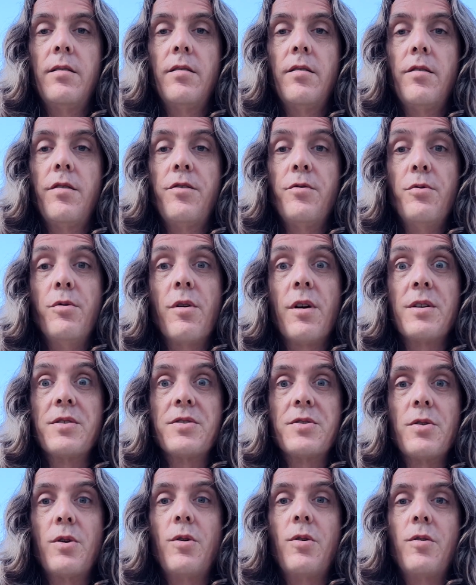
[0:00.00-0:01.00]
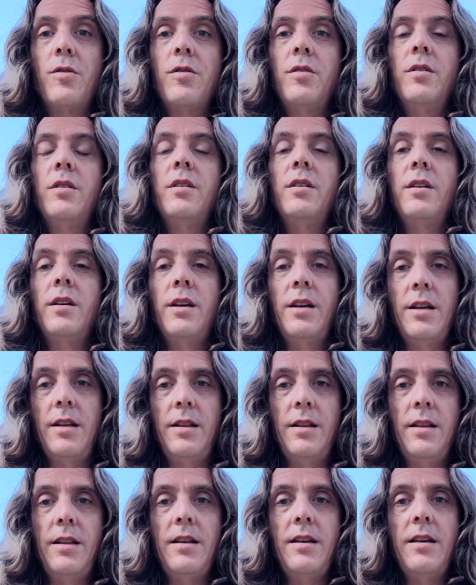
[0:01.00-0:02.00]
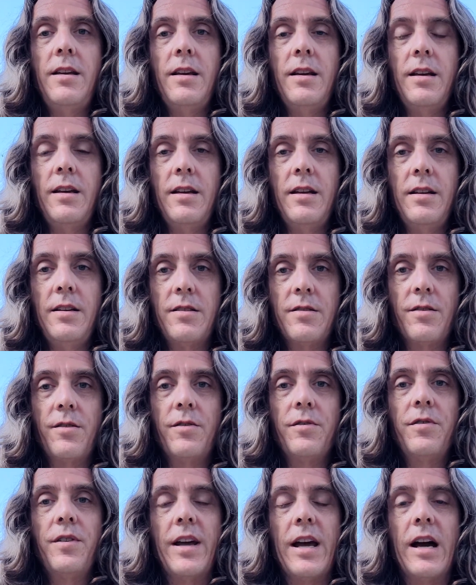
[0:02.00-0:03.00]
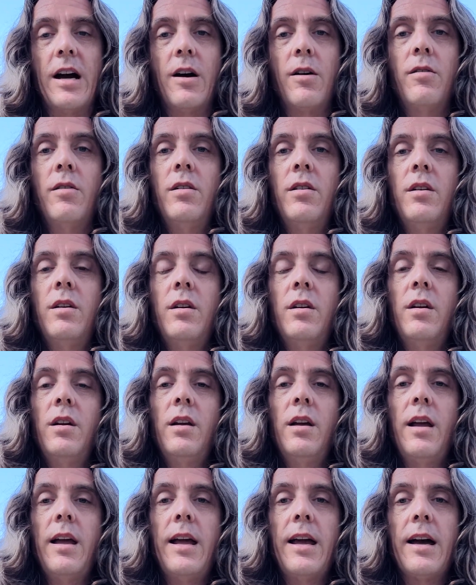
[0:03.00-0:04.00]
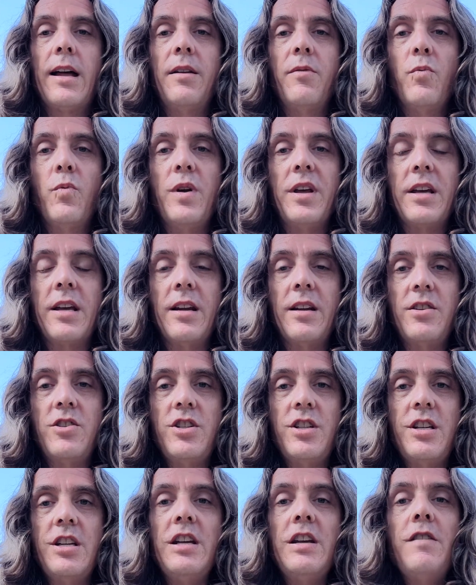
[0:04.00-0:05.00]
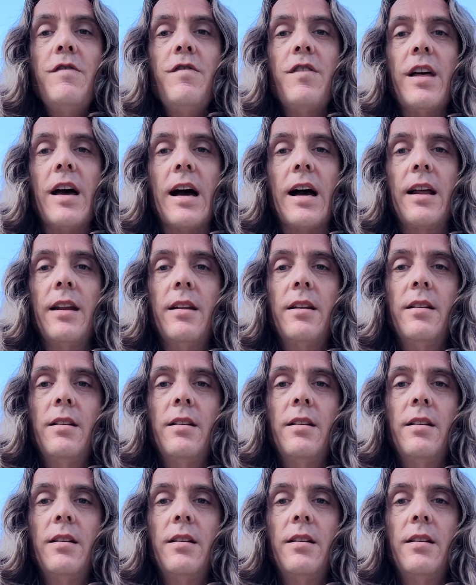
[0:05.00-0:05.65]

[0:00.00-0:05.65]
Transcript: through our soul in the eternal now, and we can achieve that